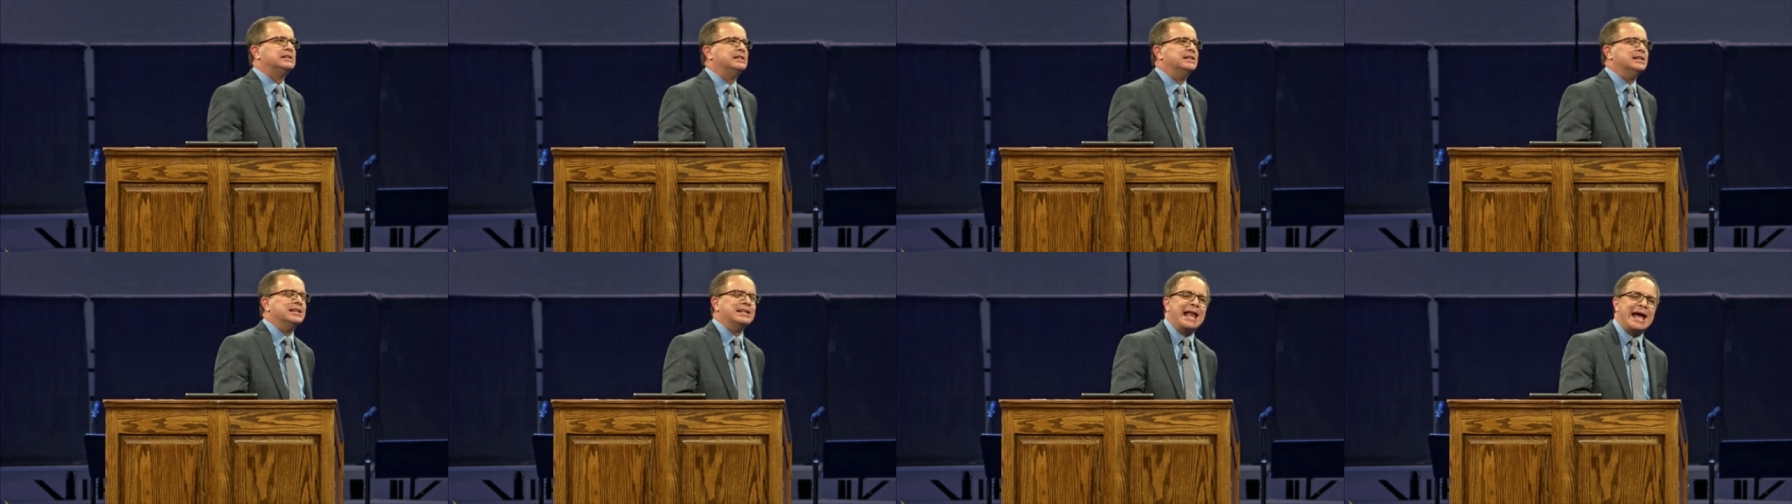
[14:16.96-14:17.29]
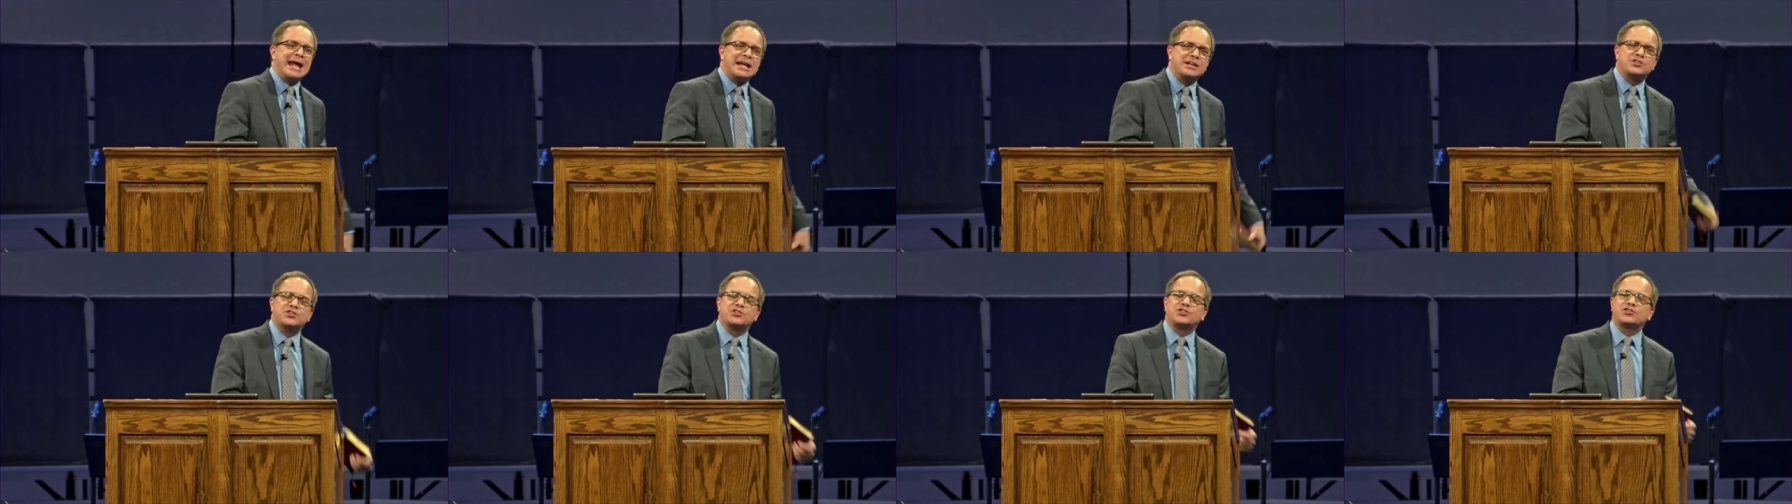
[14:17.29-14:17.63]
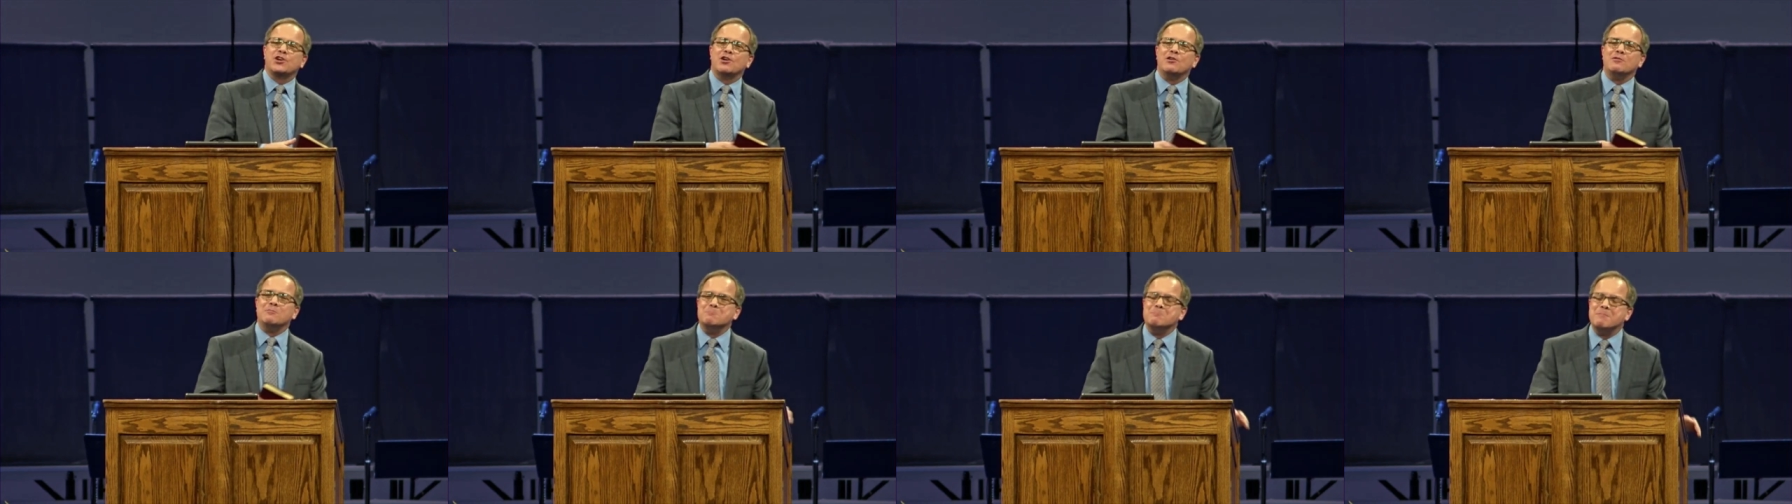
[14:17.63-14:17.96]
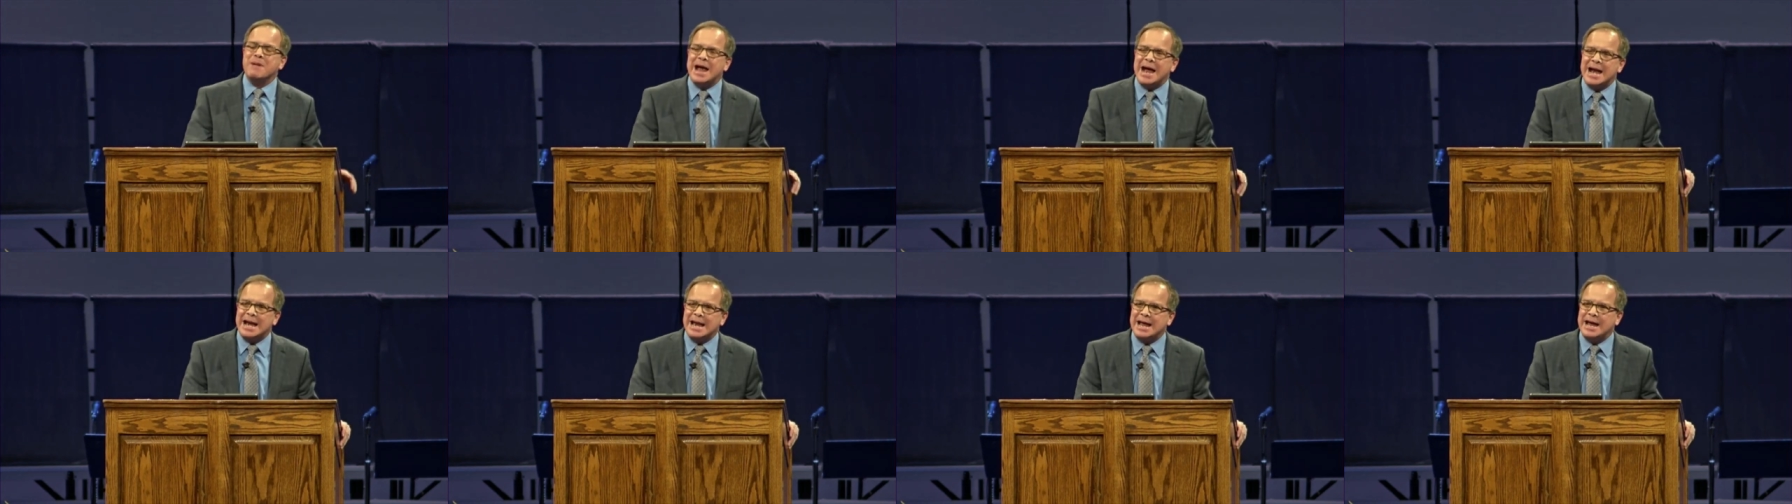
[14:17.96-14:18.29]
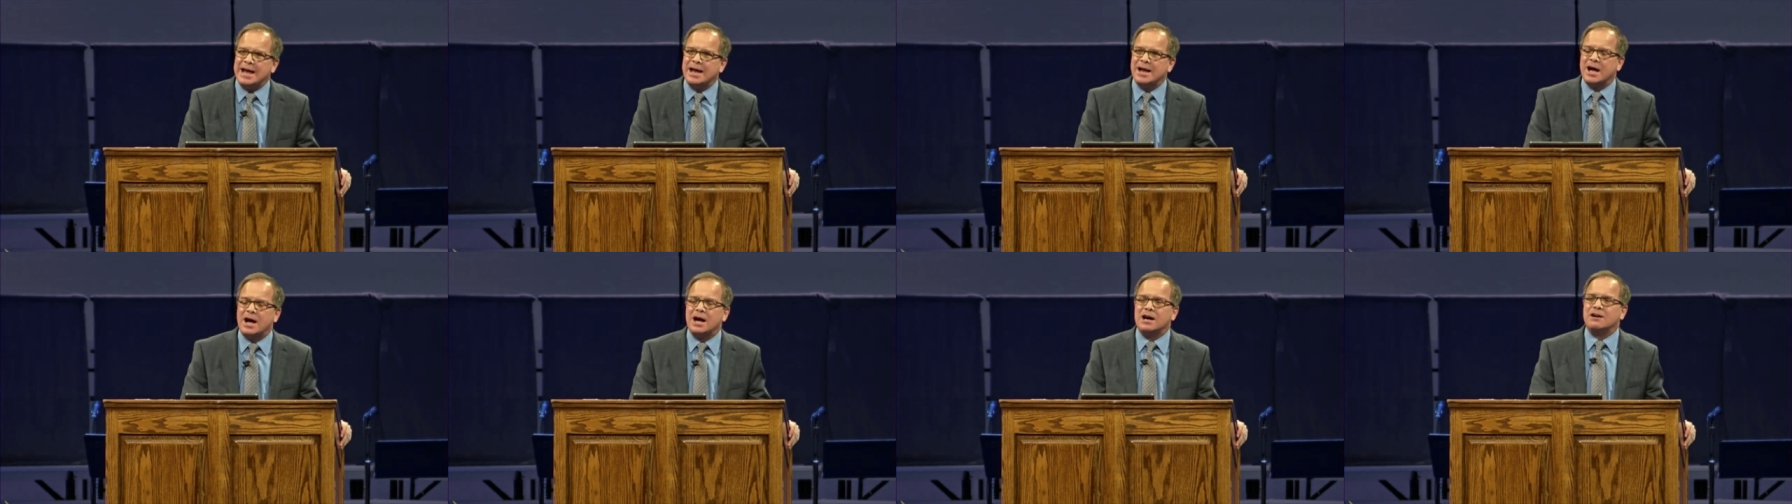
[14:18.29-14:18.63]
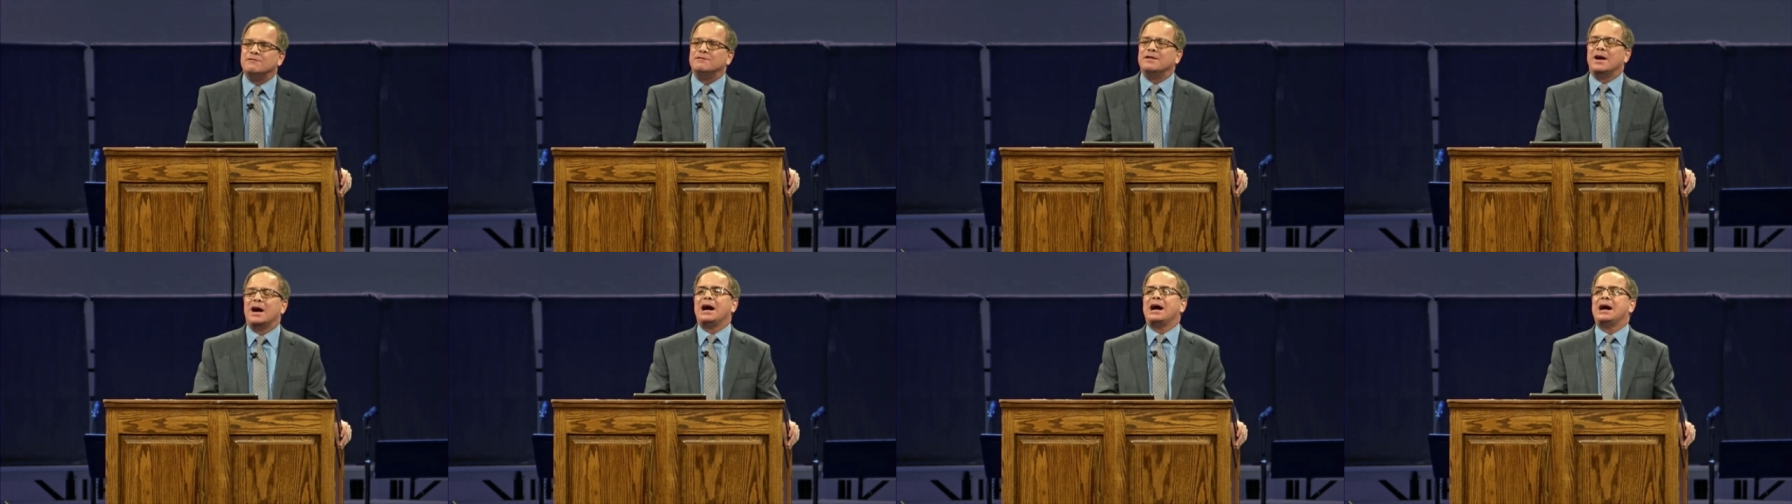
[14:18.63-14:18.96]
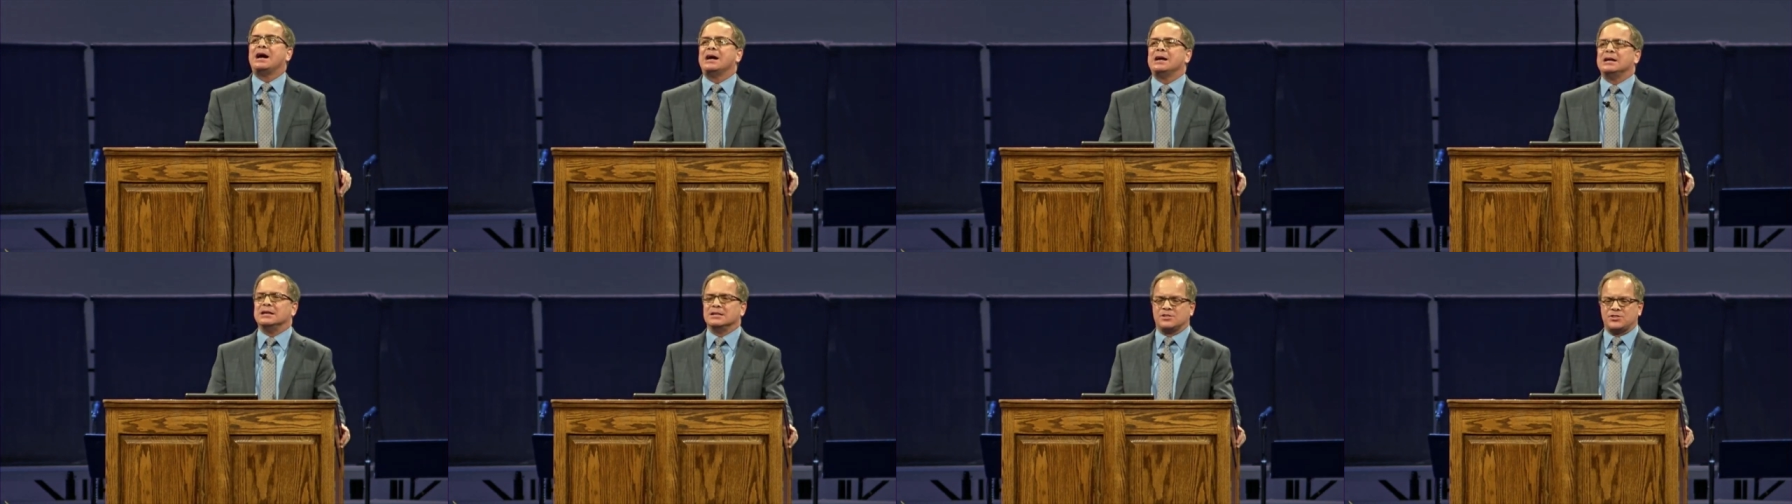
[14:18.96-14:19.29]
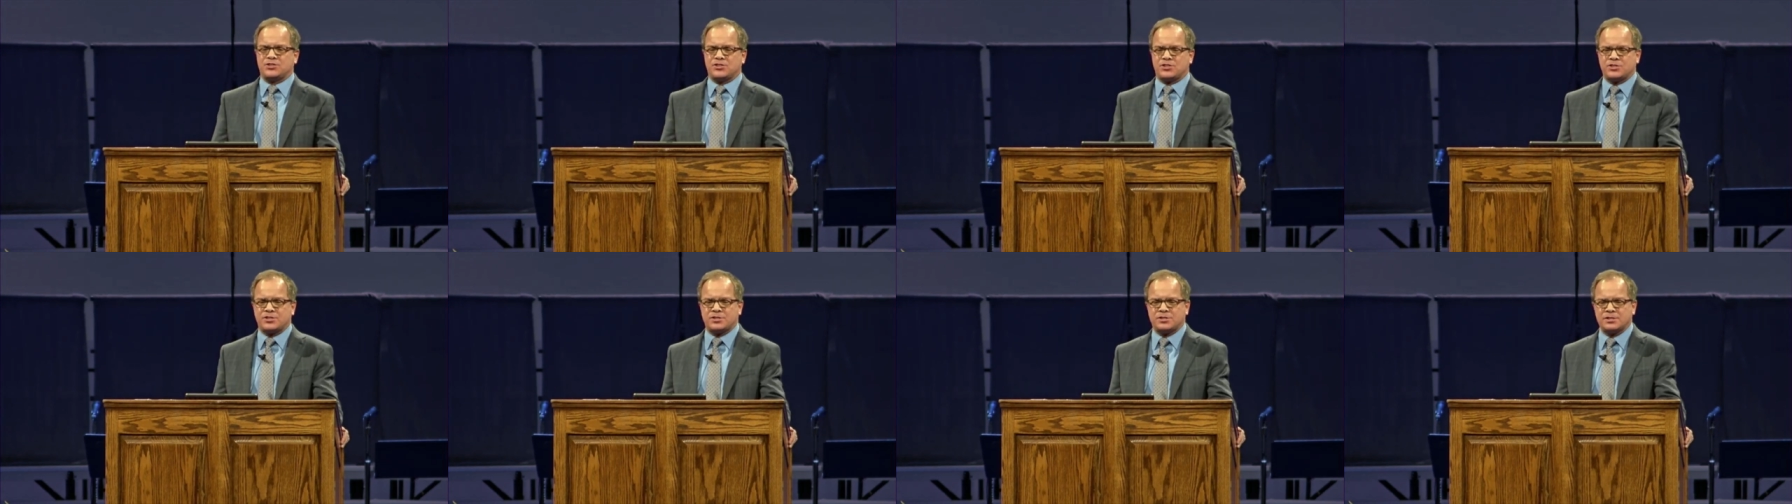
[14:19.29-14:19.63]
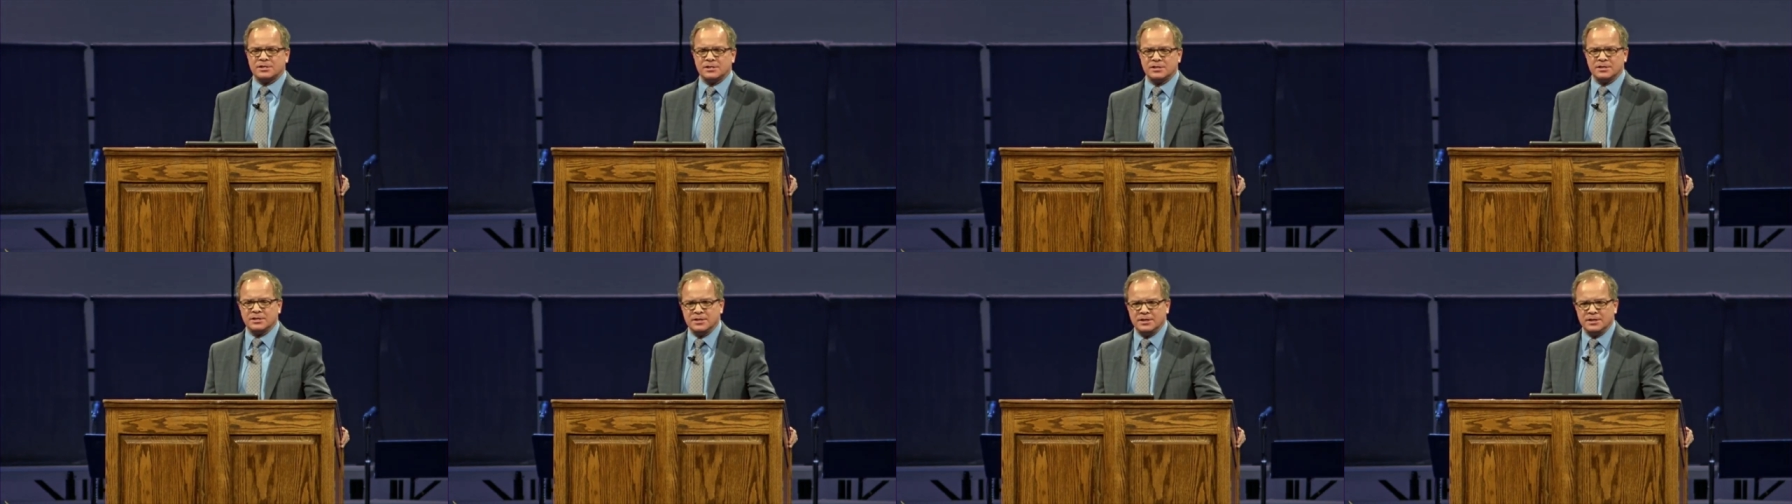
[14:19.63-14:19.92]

Like so many of us,